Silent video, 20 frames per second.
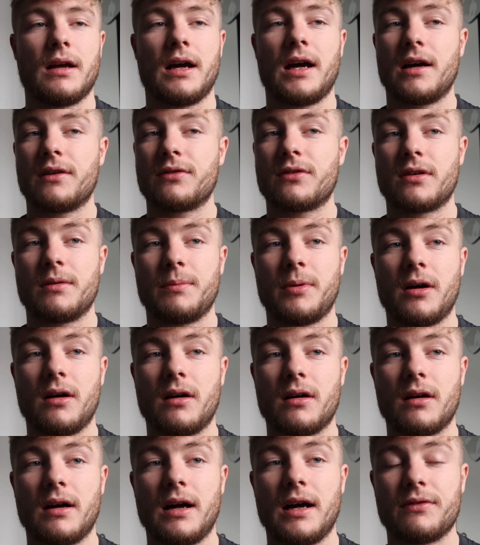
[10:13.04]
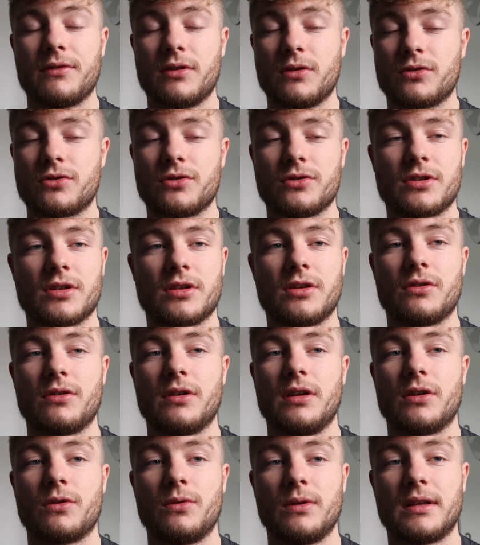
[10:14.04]
After you go through
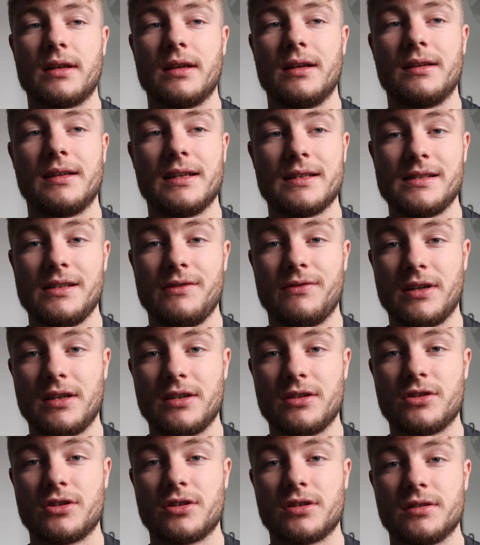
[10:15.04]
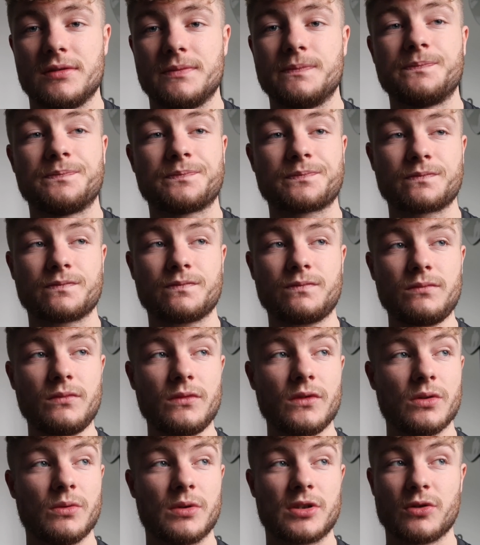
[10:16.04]
security, you go into the Disney Village,
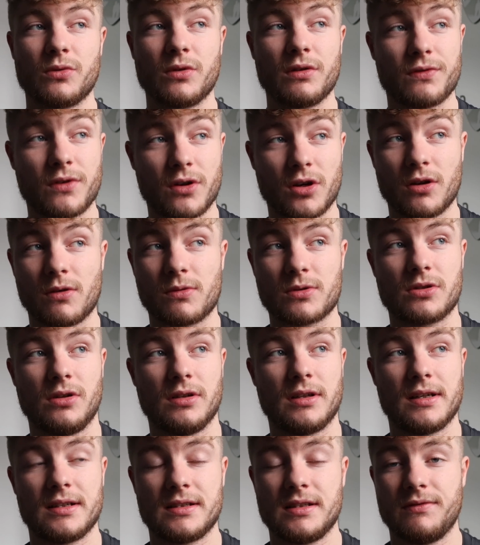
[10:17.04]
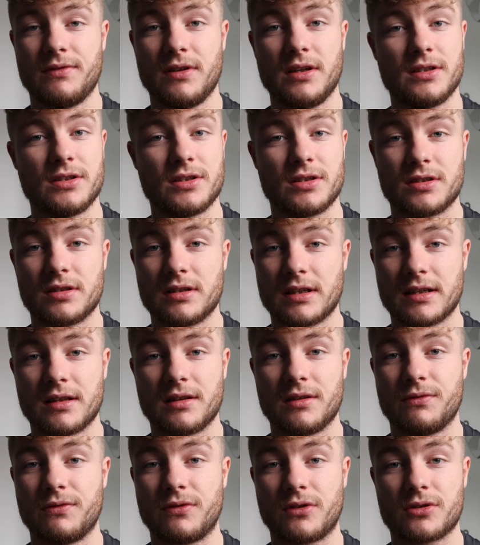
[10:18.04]
which you only found out it was called the Disney Village like
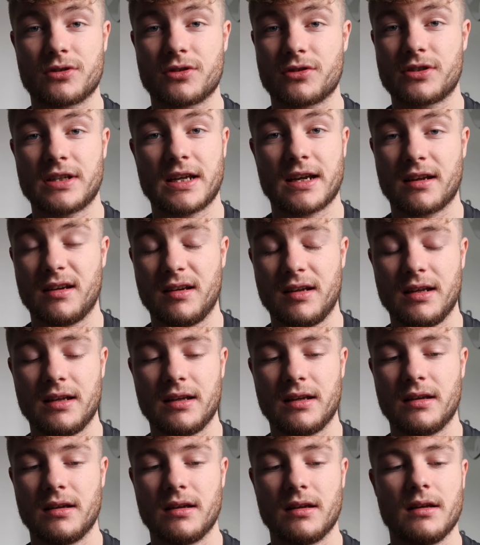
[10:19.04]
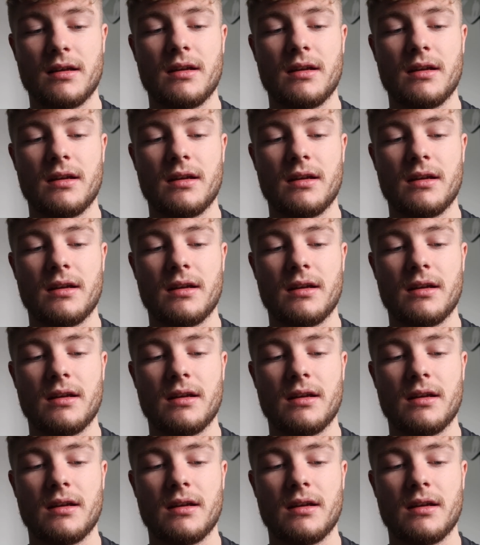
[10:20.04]
the first or second day.